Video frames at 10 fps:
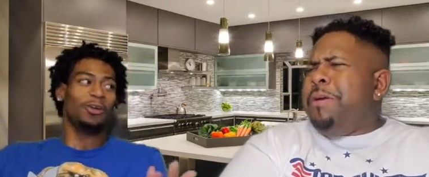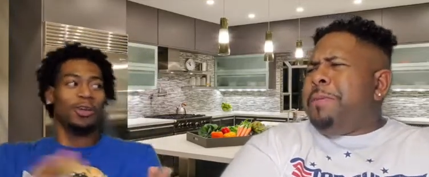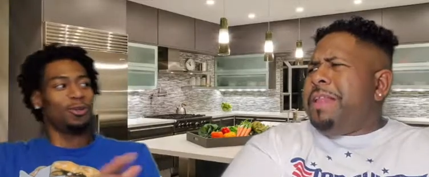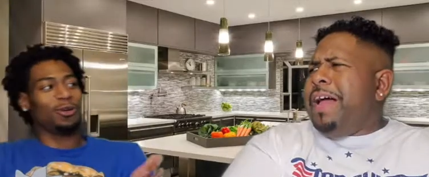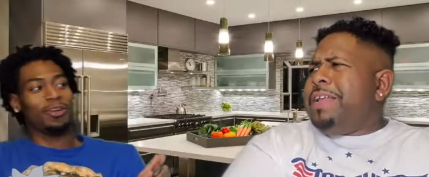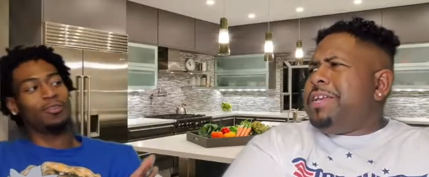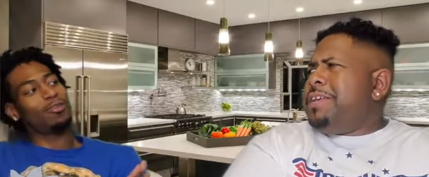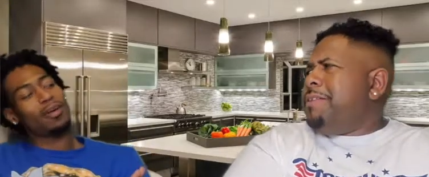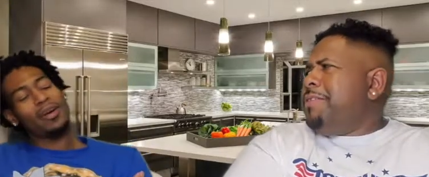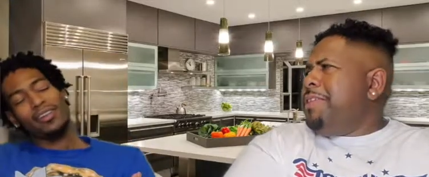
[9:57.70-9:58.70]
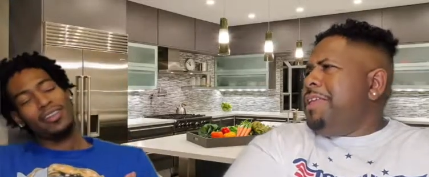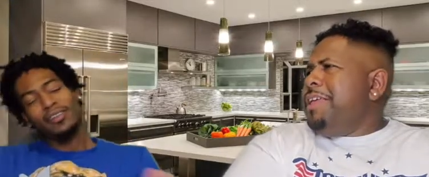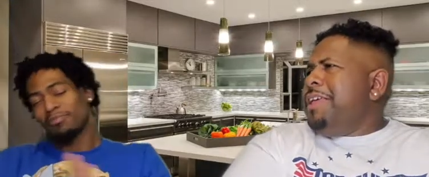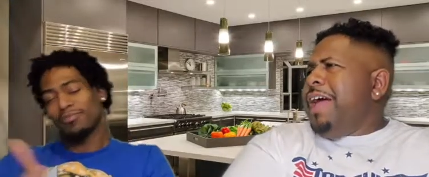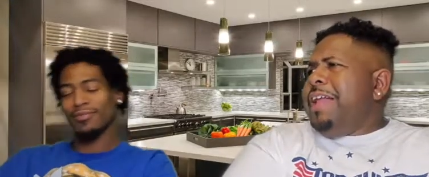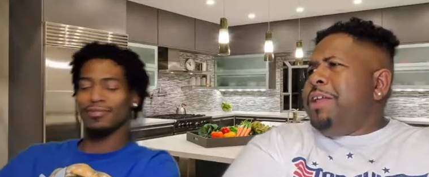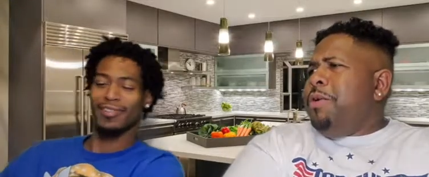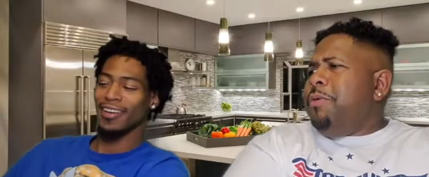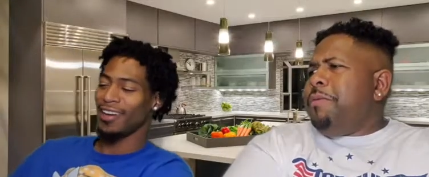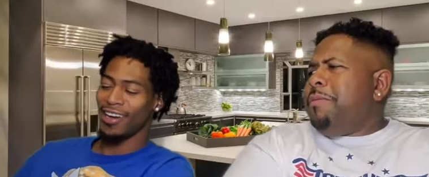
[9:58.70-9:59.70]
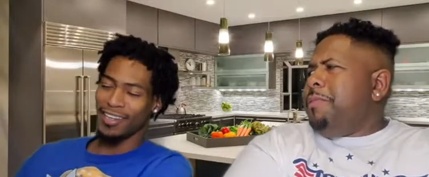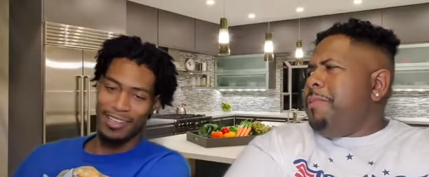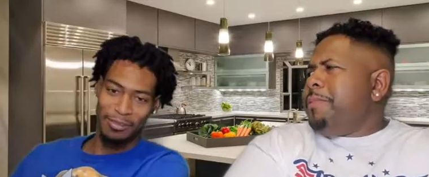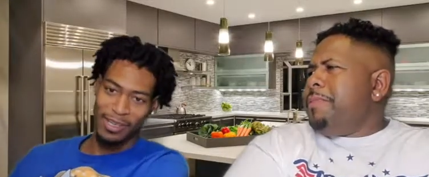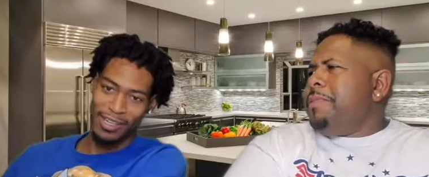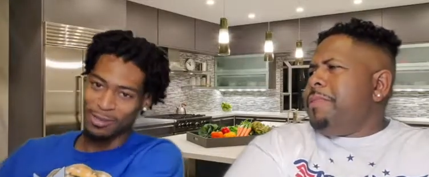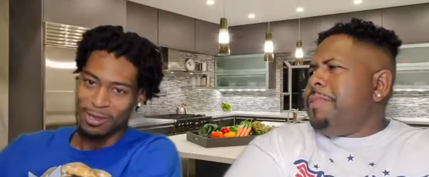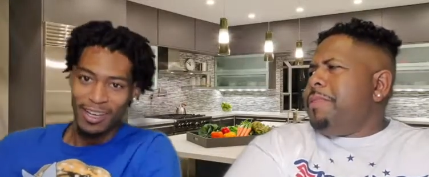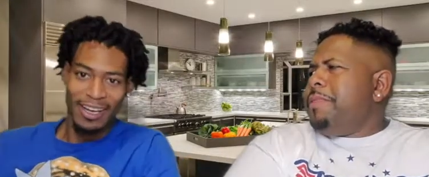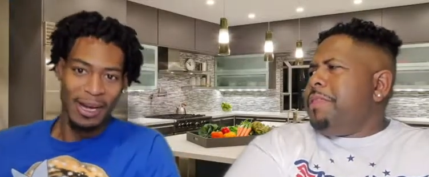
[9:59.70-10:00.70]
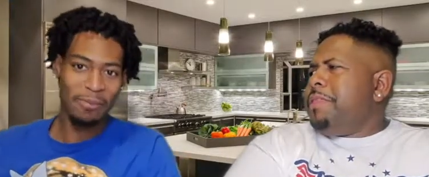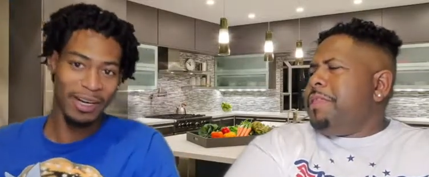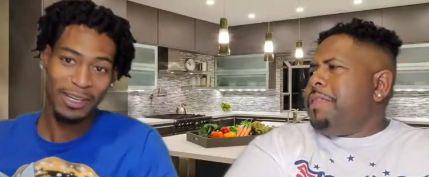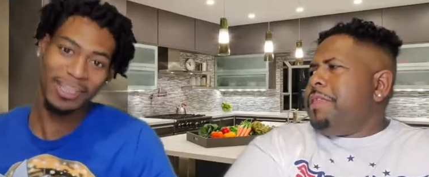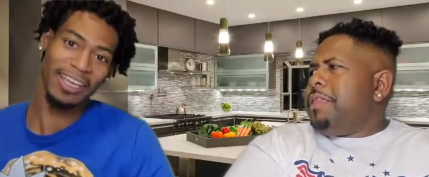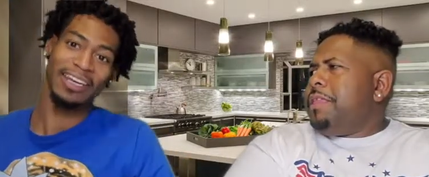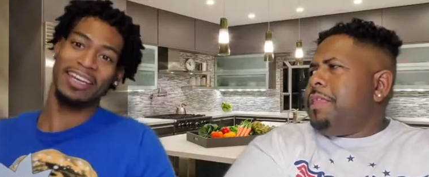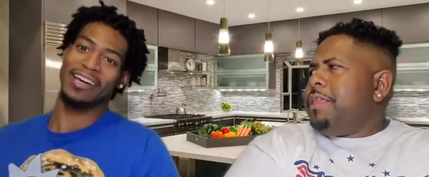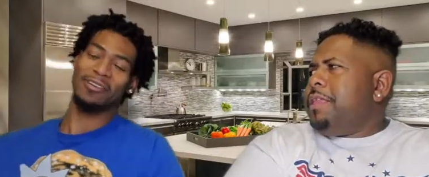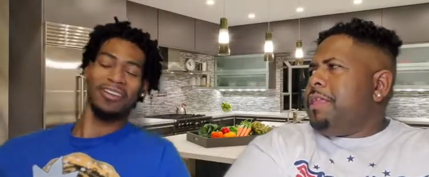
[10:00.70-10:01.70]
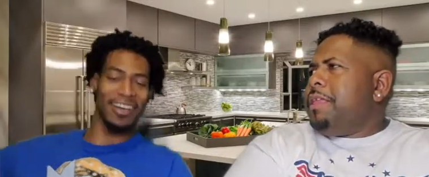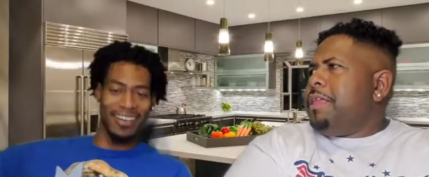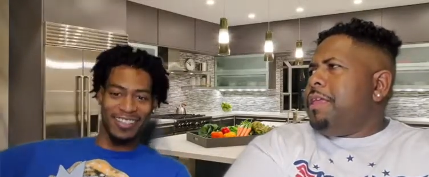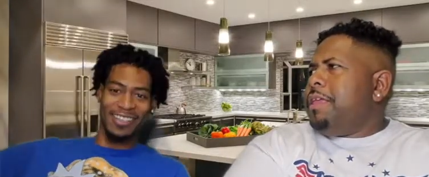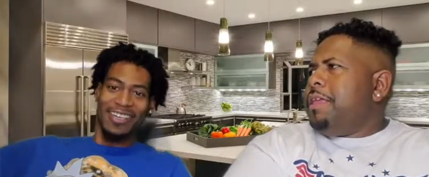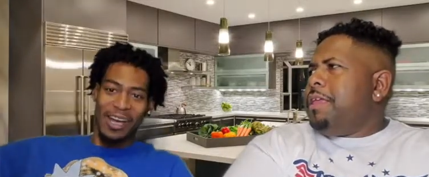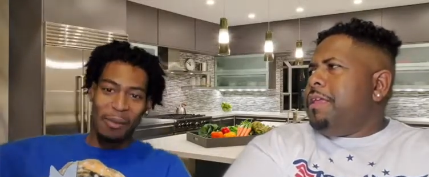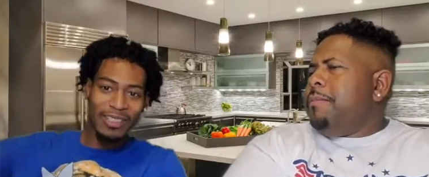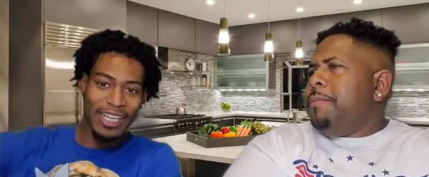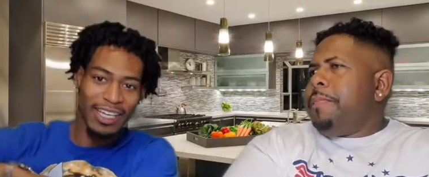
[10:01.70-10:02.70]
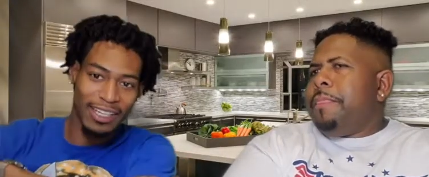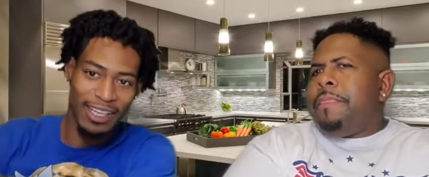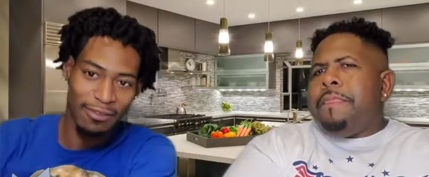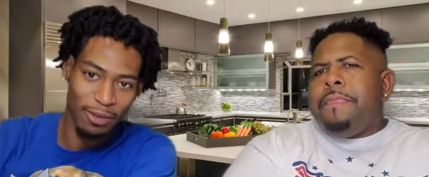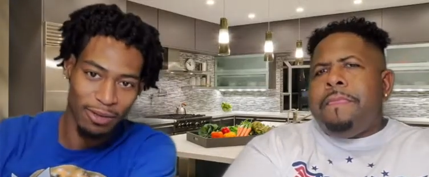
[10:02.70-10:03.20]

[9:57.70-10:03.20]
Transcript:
Speaker 1: you, up a notch? You don't even know what I'm about to say. I don't. Uh, yeah, I'm not though. I'm about to kick it down a notch. I'm gonna take it a level